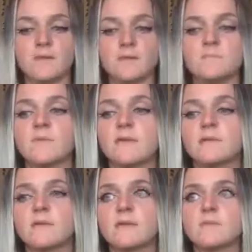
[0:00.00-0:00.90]

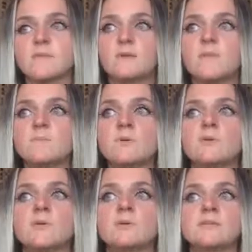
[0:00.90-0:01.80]
the people
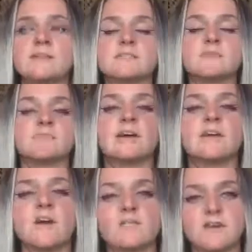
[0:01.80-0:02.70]
who like supply
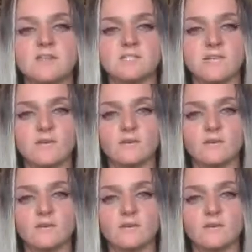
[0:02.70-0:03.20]
our energy,